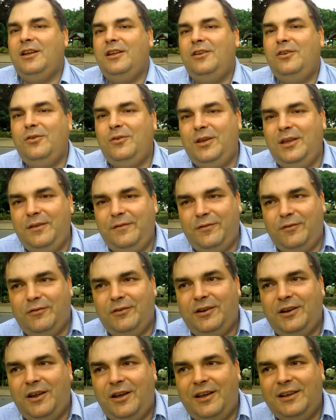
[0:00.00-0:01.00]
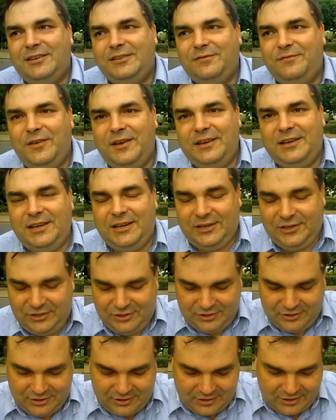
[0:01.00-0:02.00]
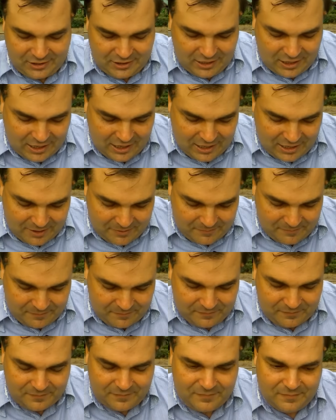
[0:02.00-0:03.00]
looking for a nice vintage um,